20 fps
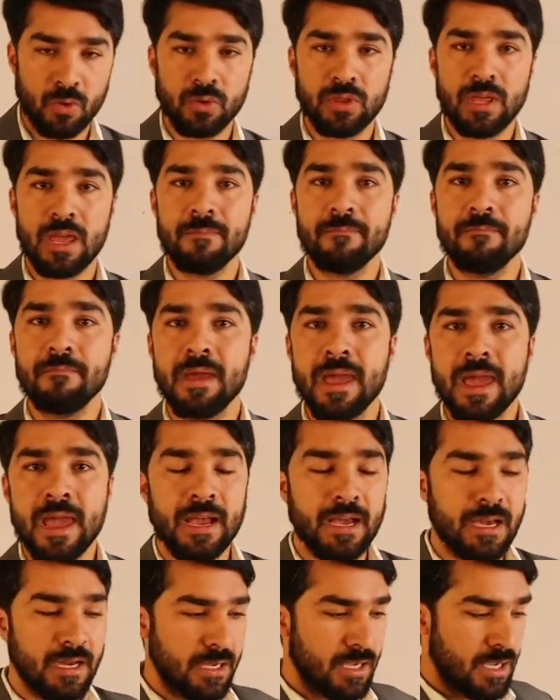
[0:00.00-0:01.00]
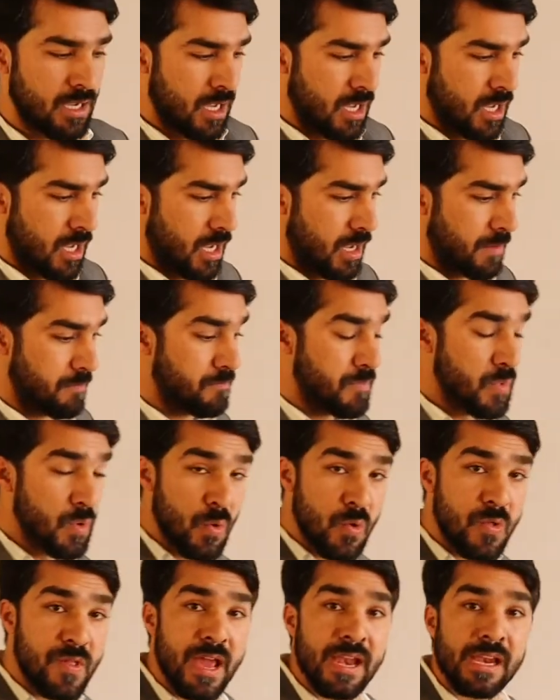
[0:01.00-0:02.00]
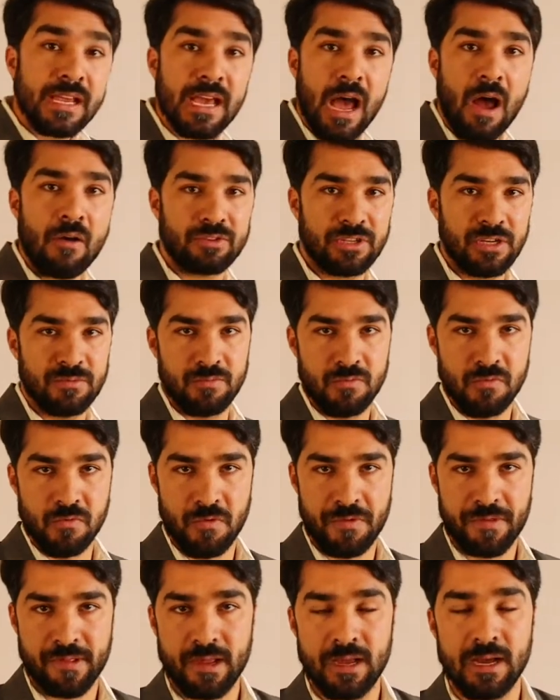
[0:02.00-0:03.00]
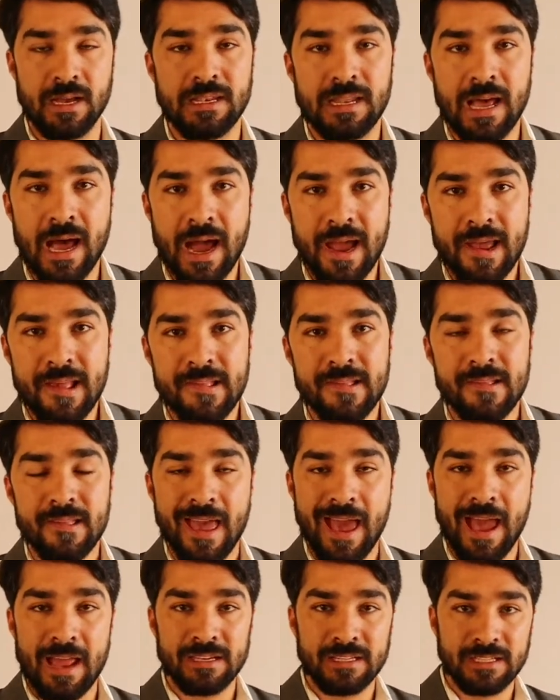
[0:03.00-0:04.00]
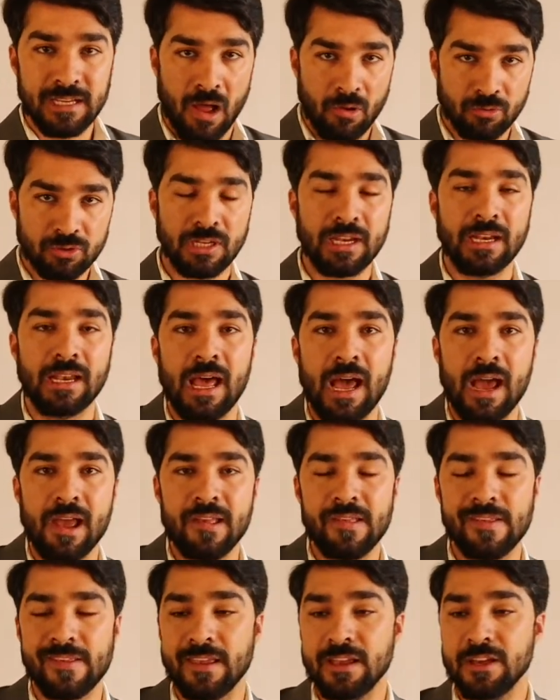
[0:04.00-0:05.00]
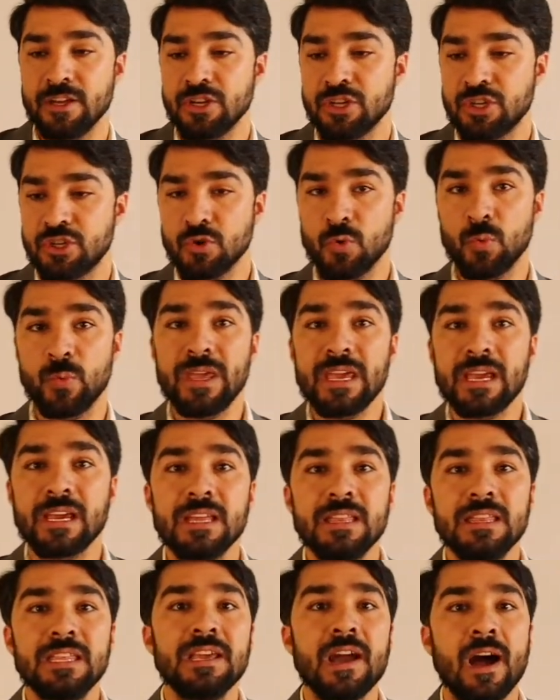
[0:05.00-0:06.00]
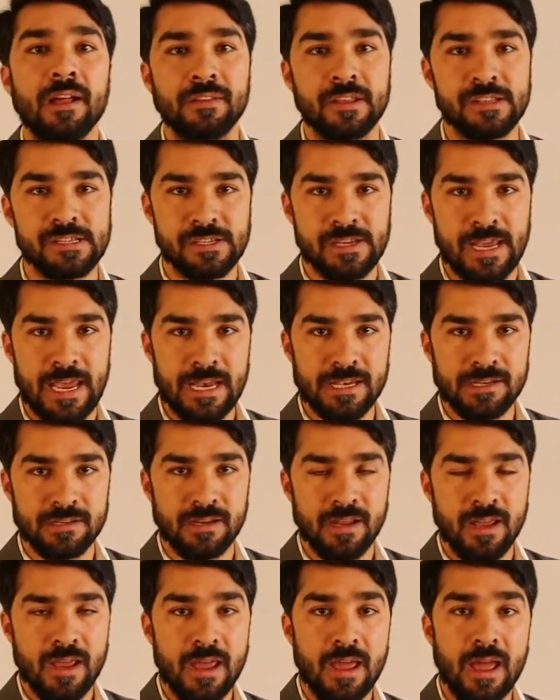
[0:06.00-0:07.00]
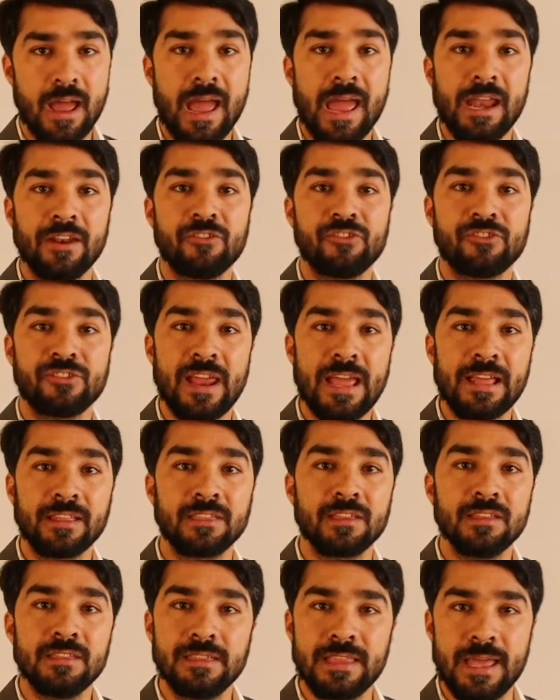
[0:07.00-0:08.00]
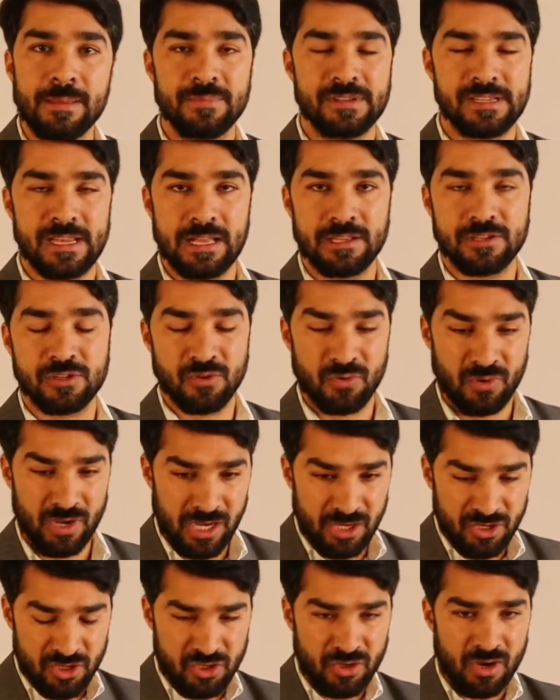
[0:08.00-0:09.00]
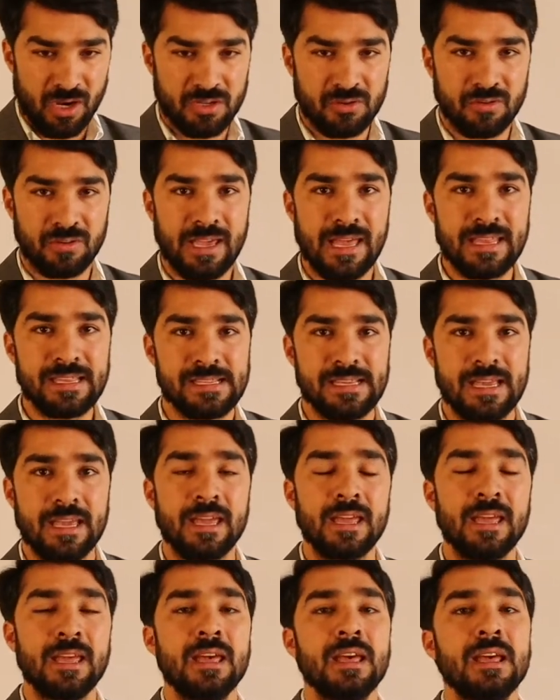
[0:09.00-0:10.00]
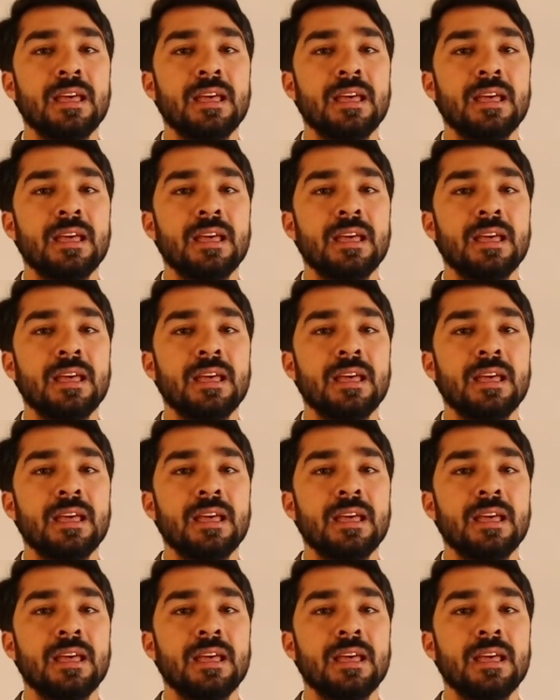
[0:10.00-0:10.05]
They make moves and counter moves, allies and counter allies to weaken the other state and strengthen themselves. So in short, you can say